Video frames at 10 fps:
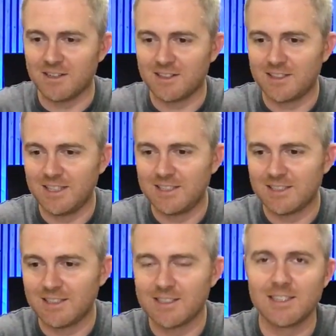It, he
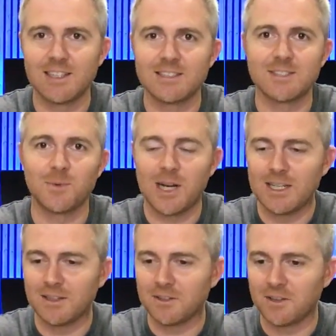just does it as his
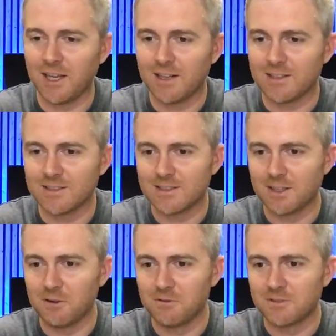whiny little Anakin
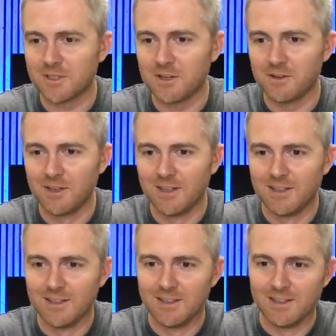self. So,
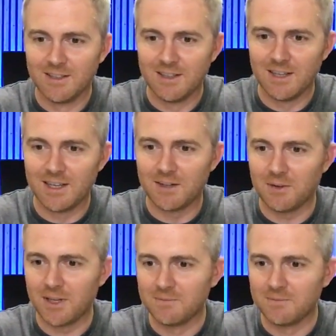anyway.